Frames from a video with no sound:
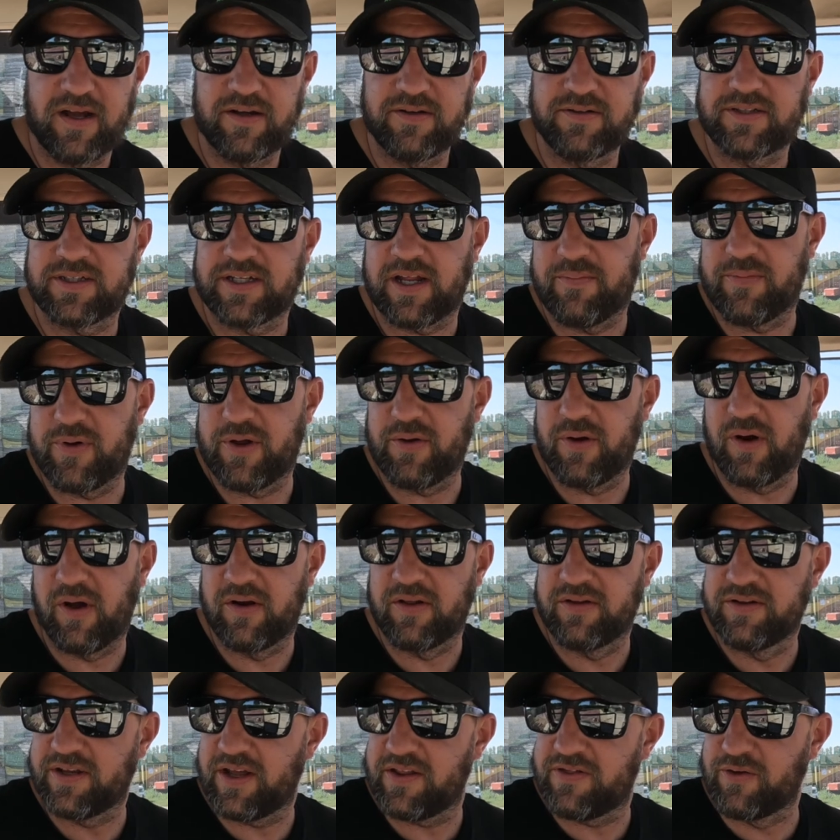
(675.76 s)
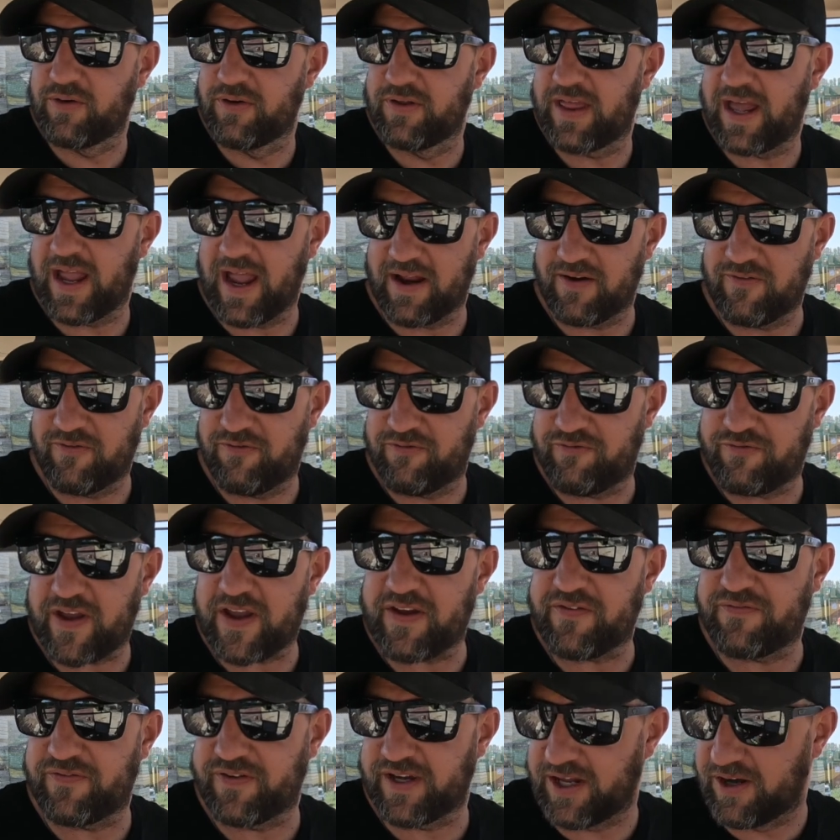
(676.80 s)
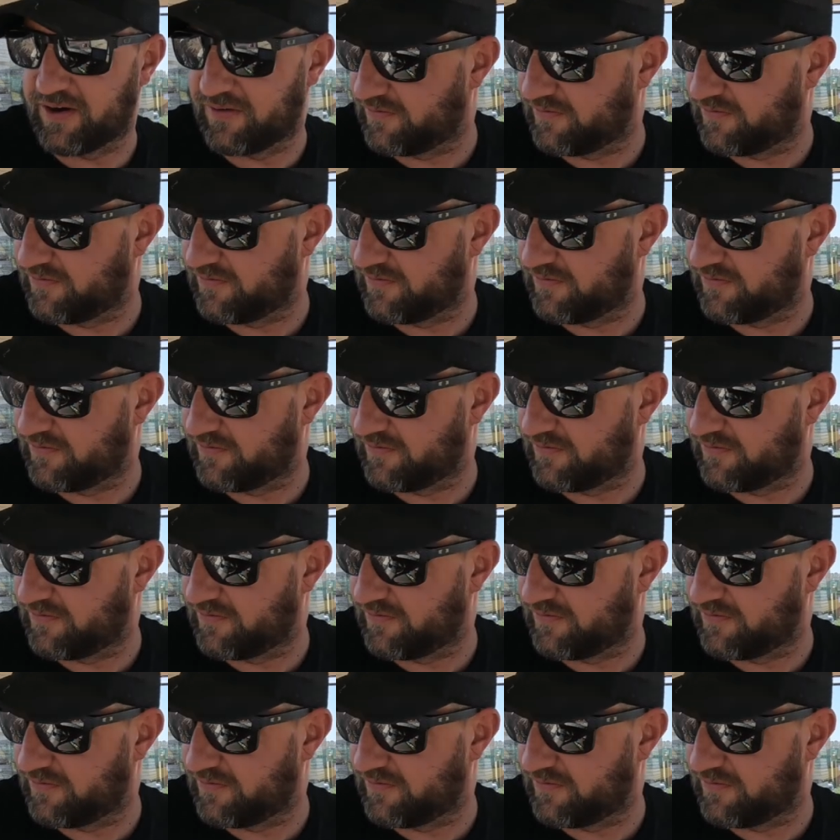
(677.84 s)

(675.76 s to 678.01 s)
loads of them New Hollands. I thought they had 50